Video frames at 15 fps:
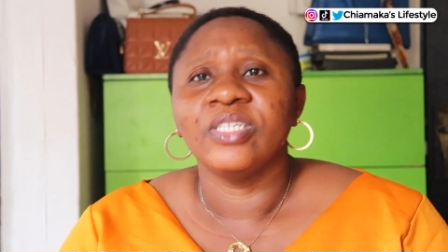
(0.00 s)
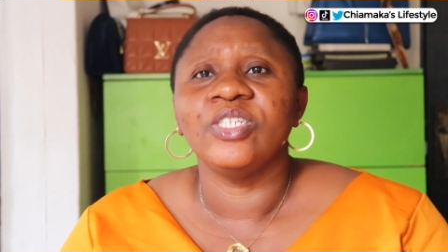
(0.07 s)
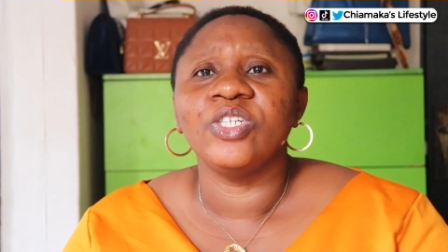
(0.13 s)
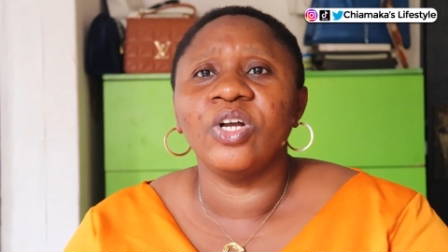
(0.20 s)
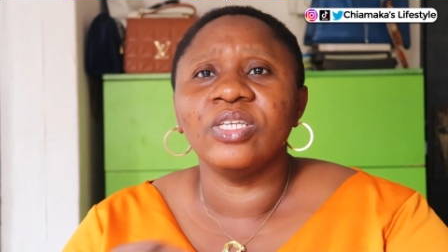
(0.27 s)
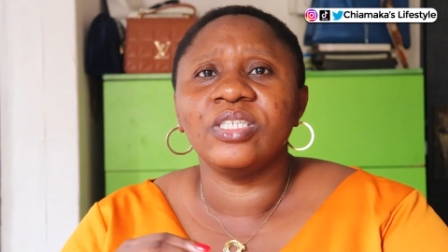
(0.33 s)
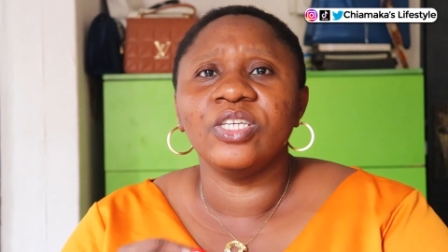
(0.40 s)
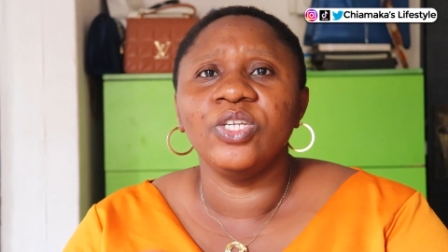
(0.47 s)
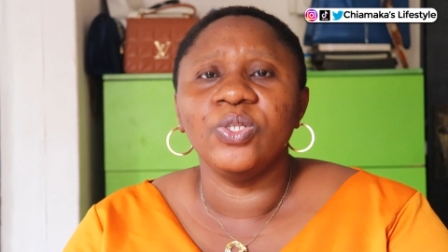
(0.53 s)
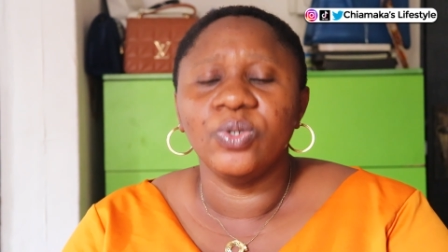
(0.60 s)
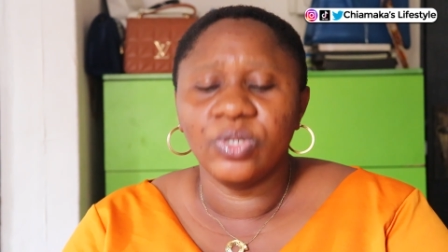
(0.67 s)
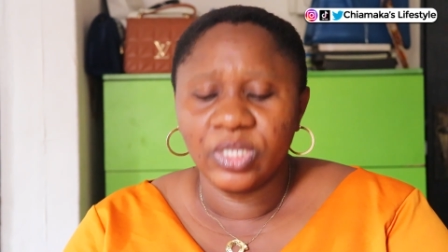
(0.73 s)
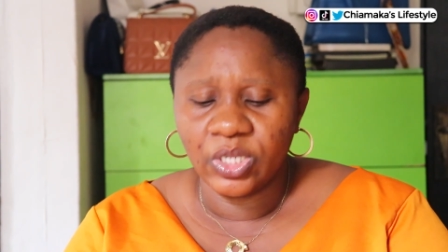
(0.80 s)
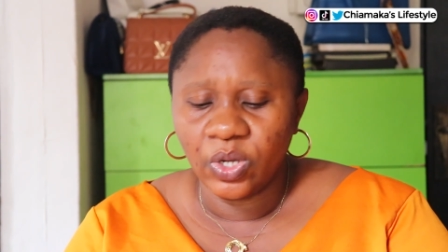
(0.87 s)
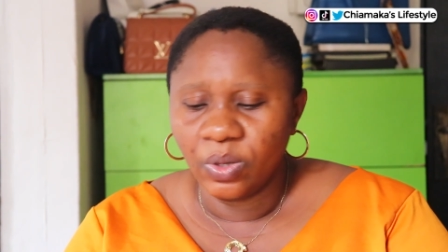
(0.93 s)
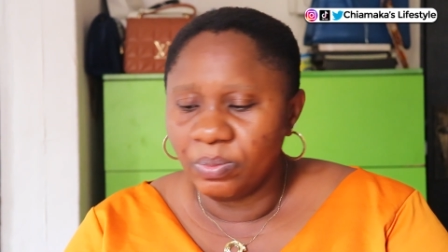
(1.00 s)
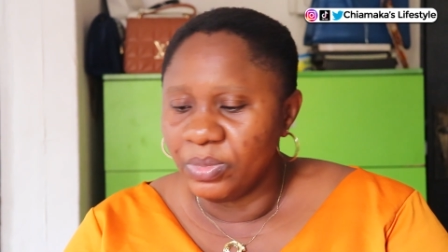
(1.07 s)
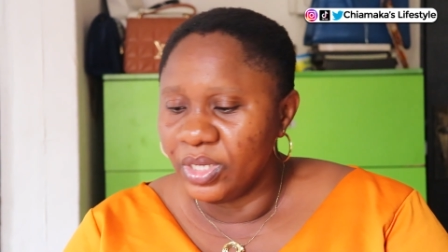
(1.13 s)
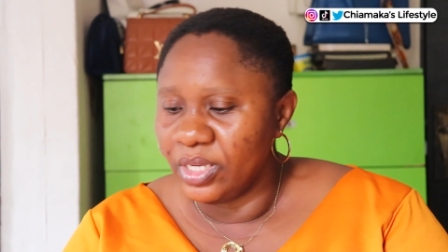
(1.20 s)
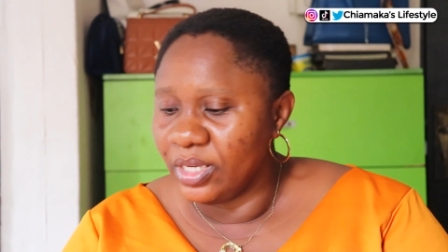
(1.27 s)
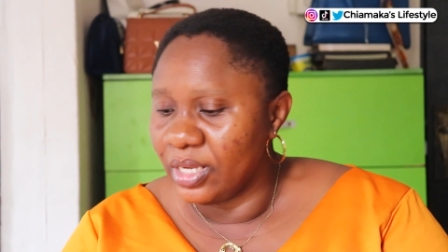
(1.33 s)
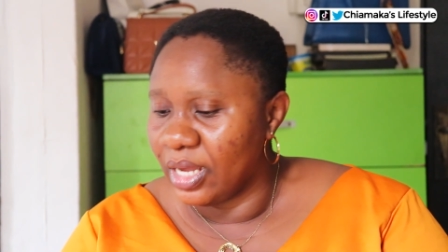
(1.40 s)
just, you know, tell
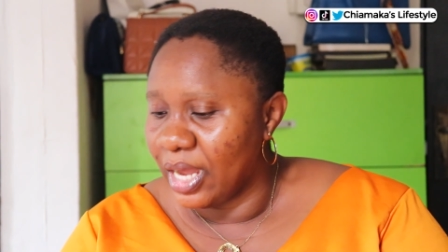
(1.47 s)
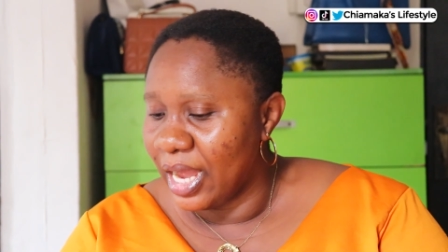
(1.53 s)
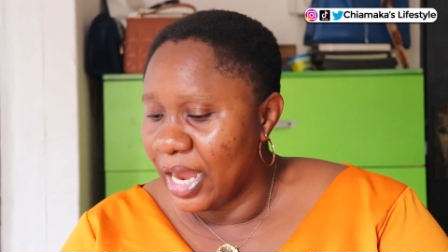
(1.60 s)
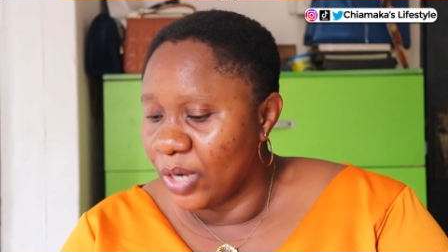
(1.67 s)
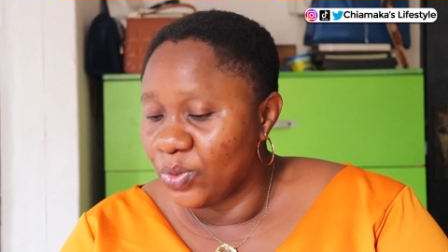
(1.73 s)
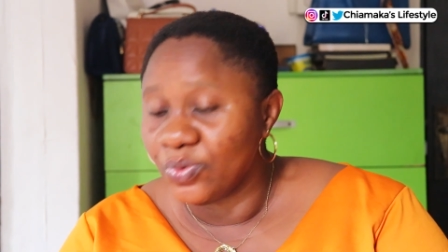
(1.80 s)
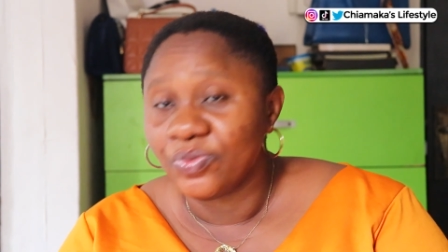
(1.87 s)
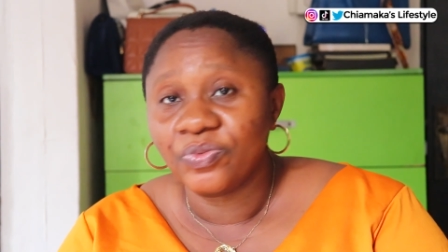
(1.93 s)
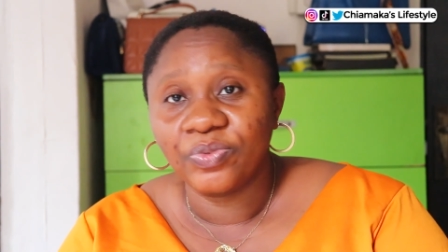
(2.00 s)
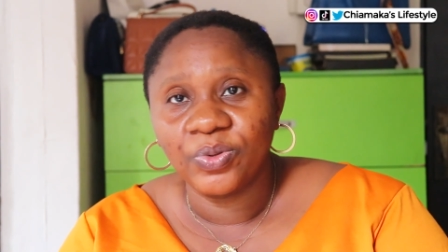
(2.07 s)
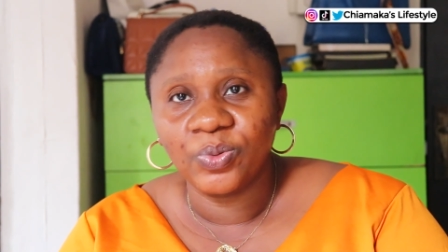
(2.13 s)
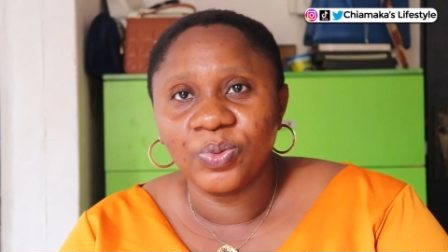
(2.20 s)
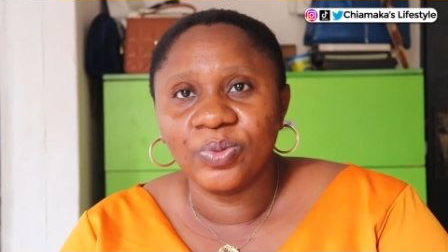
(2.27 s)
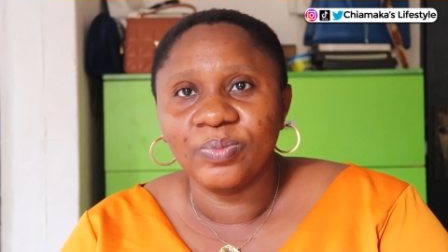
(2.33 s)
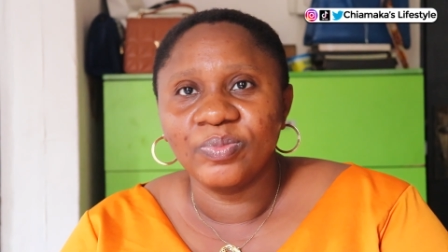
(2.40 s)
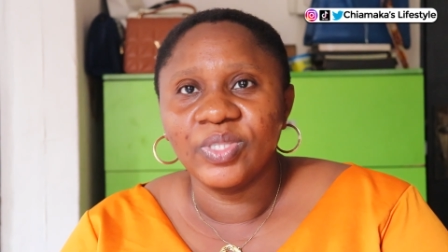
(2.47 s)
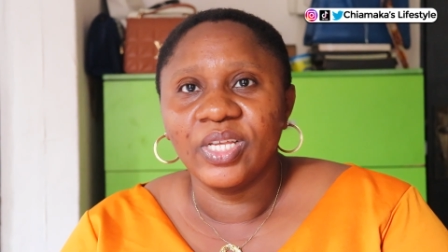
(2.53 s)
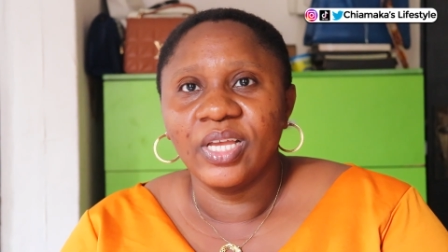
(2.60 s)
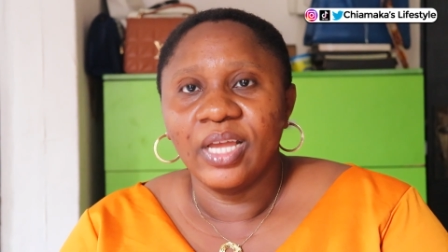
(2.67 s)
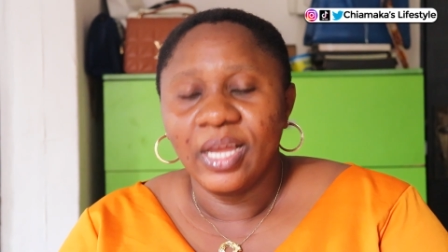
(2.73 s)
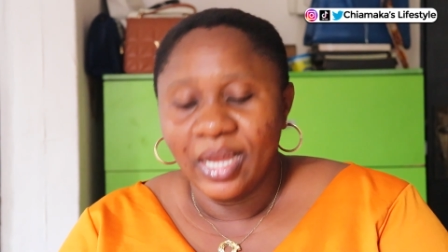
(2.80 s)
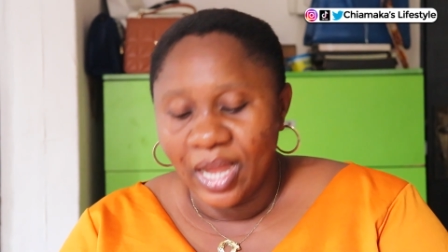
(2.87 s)
me how you feel
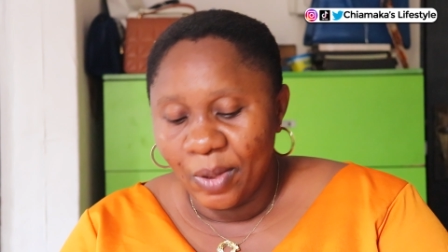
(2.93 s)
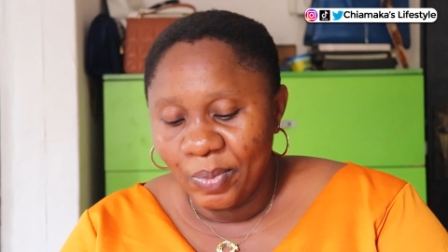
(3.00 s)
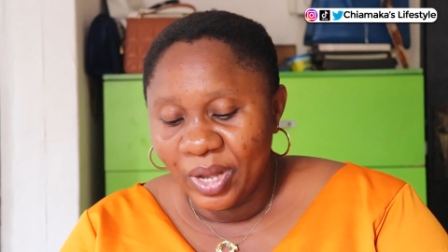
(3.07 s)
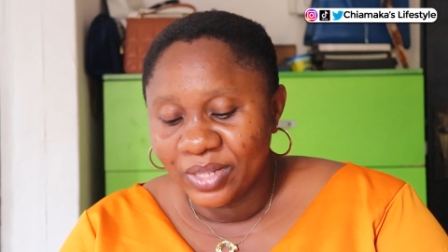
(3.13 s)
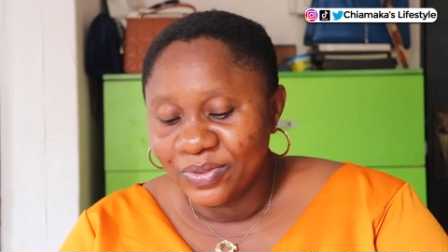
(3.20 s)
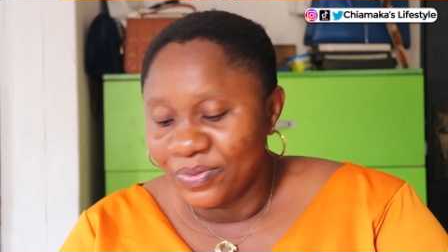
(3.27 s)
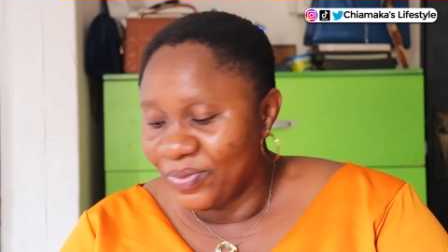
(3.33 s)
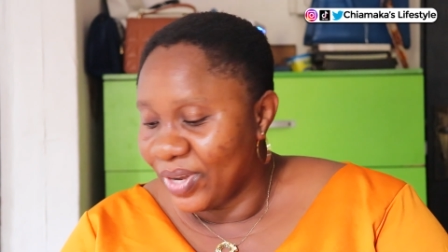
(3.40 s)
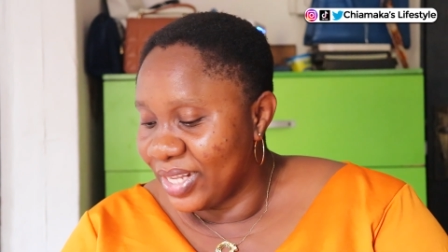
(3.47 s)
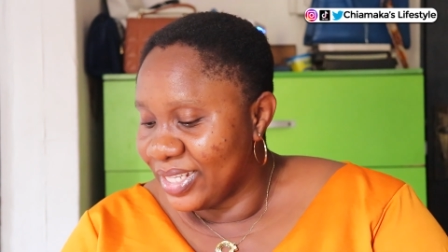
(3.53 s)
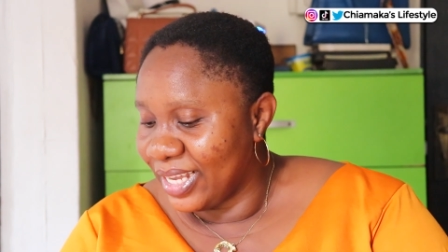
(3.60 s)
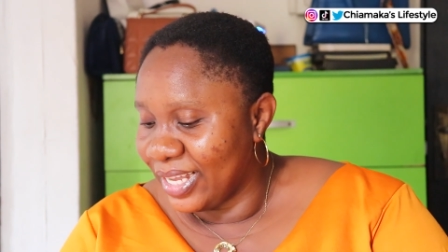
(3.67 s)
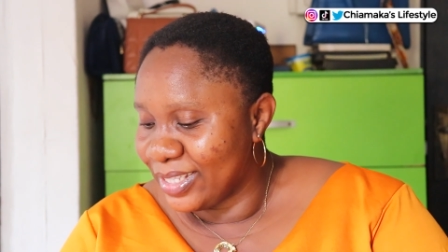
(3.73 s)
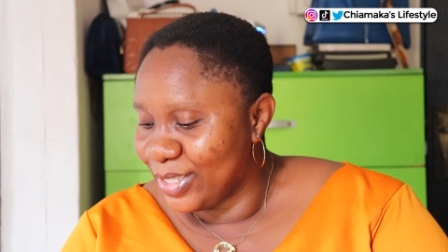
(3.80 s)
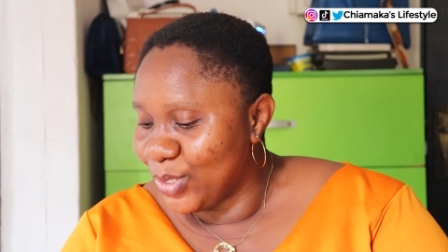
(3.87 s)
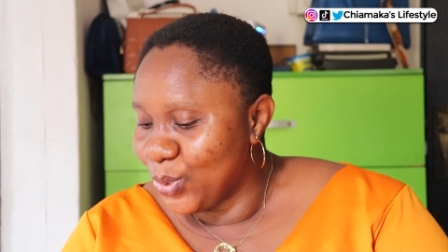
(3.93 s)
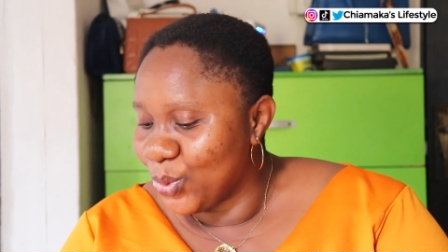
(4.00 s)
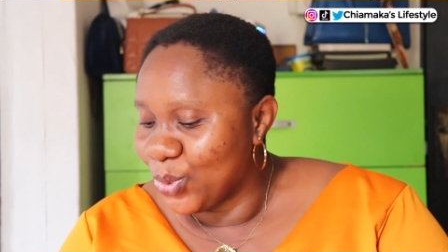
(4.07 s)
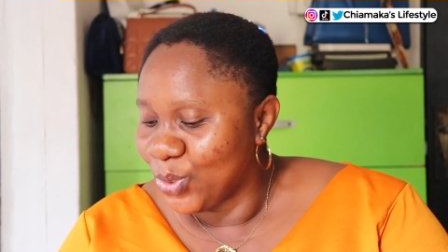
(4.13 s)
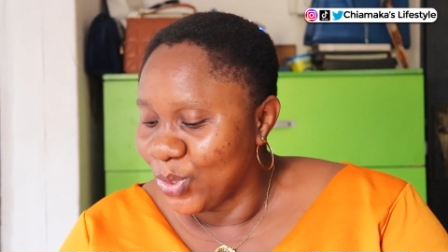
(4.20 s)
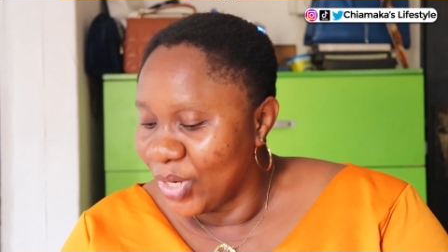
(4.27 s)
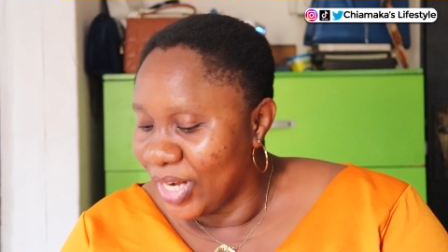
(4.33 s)
about the fact that, you
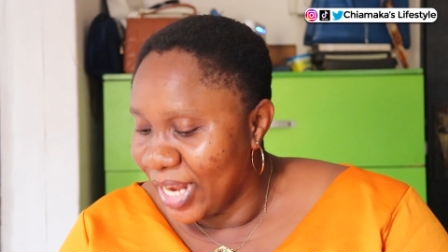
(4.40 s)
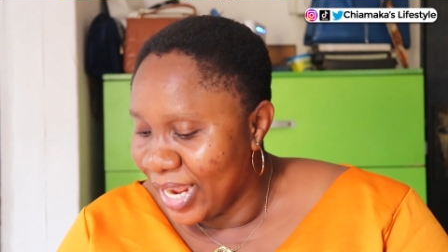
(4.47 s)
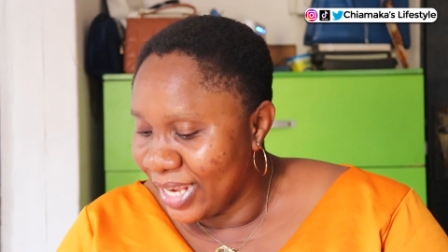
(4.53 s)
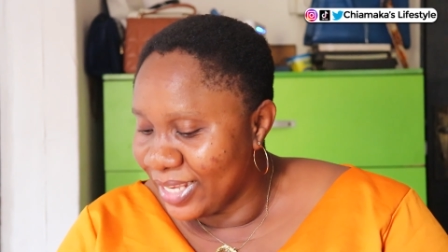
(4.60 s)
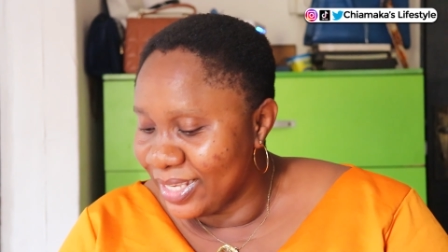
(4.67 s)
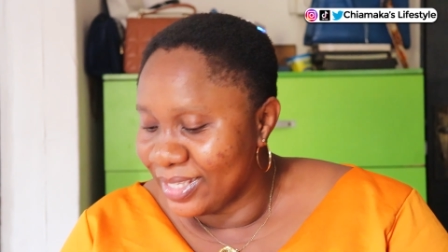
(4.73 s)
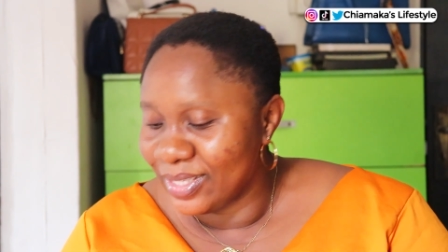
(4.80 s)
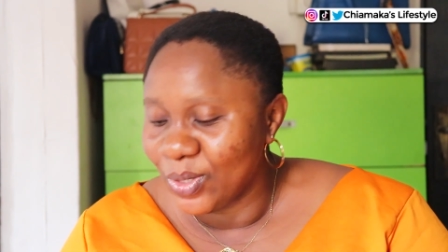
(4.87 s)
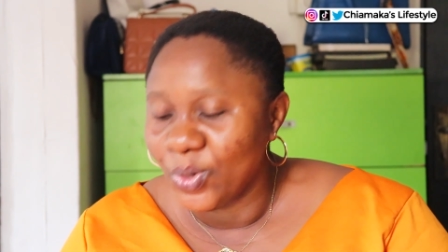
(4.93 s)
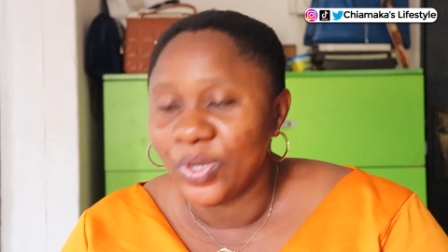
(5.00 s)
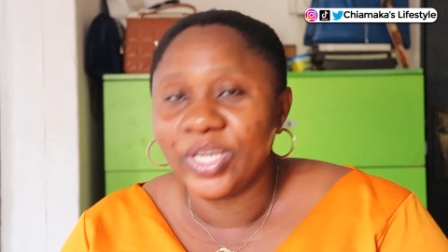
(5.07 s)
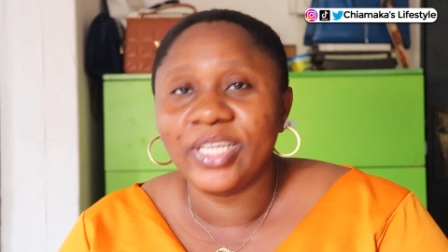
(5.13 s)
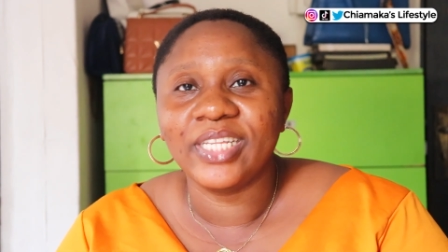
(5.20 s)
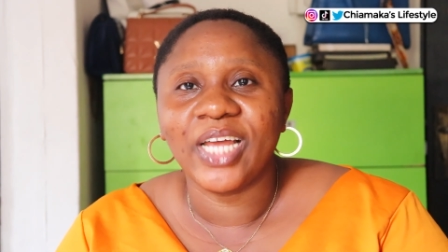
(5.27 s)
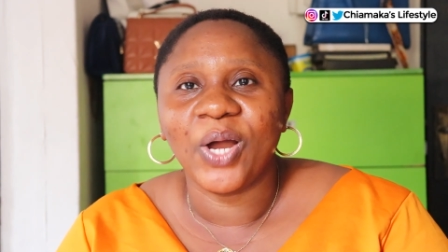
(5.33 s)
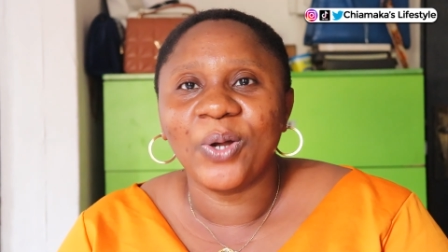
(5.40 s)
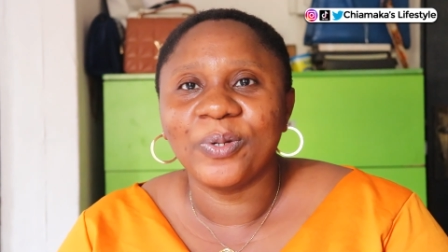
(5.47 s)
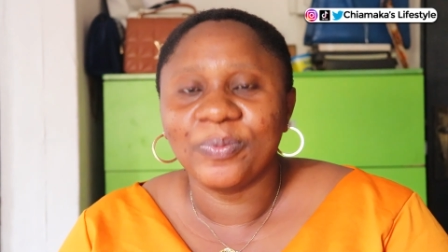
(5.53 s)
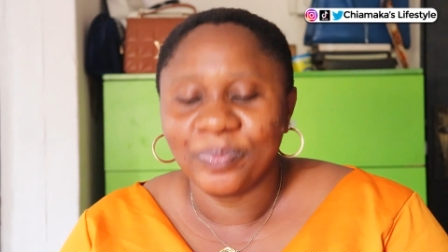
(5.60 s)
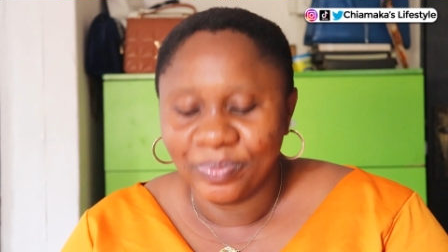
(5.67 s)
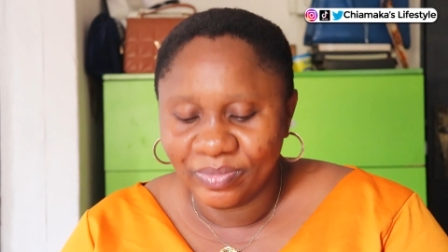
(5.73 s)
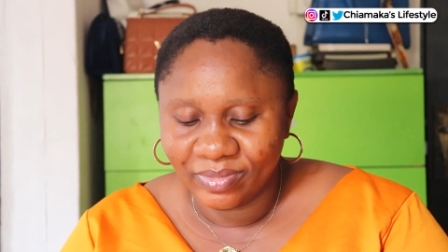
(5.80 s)
know, dollar is going
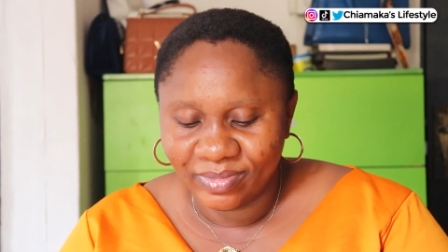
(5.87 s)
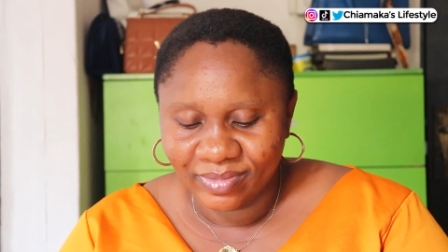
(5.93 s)
down,